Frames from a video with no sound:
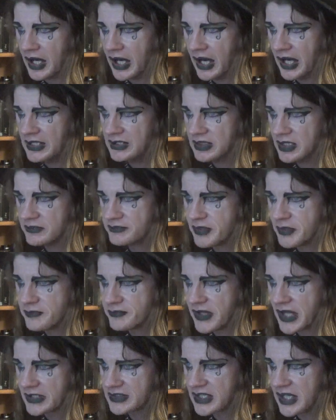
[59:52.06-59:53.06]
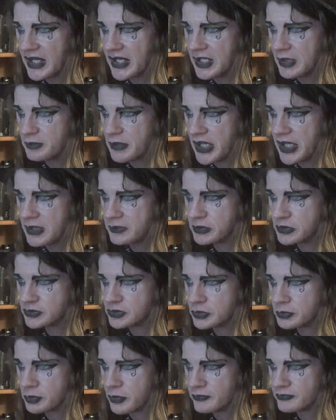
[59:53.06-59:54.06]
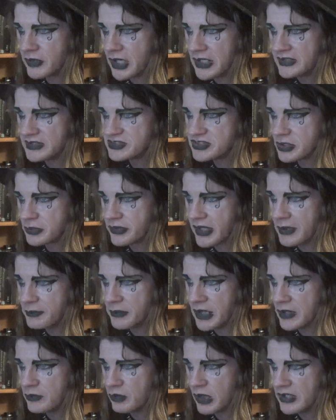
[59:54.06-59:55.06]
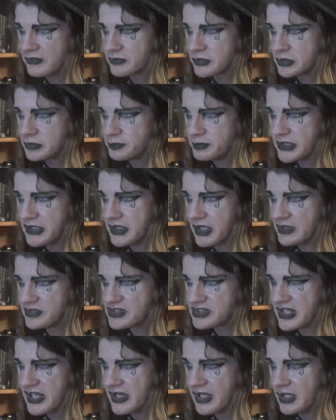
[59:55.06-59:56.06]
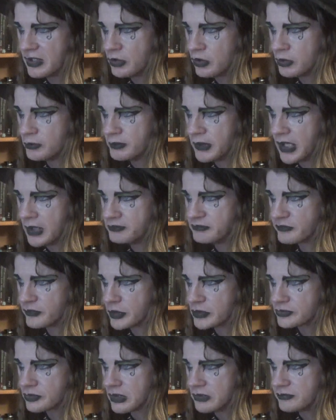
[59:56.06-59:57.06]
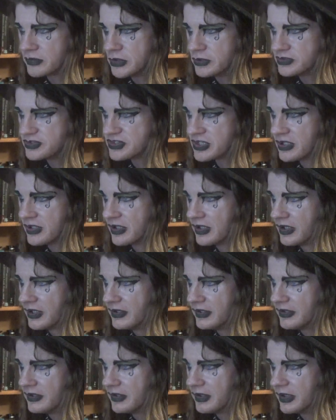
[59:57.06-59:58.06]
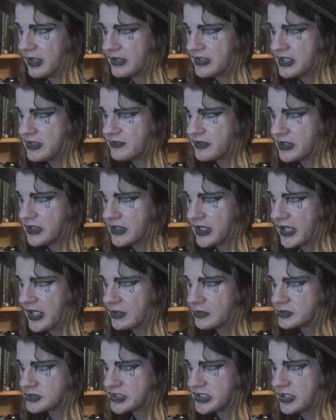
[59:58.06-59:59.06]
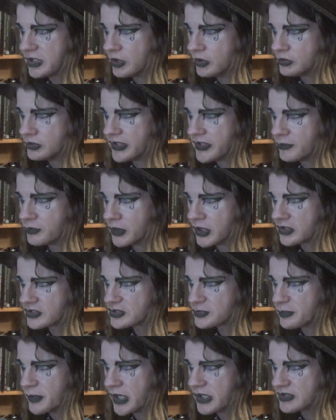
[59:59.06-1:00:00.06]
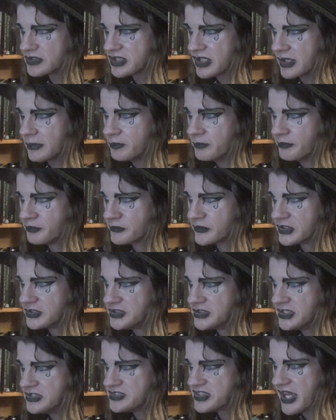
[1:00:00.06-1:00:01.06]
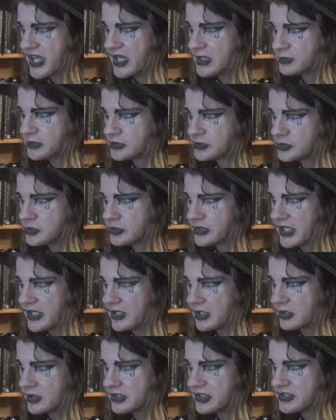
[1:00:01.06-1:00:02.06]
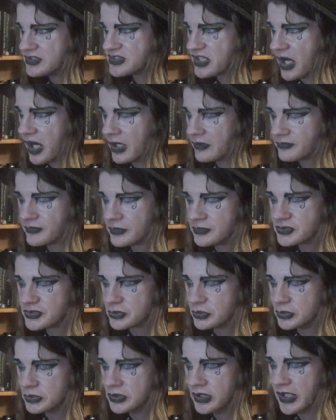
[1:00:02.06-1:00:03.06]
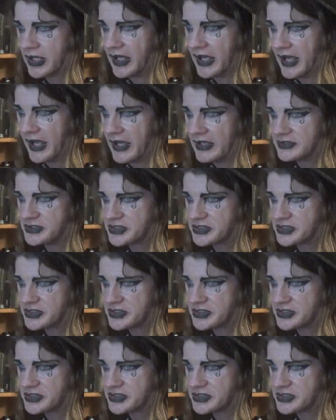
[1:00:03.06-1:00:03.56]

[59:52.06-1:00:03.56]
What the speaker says: I love the fact I am able to provide so that my wife could be a stay-at-home mom for 12 years. Even now, she only works part-time. She's able to get our kids off to school, and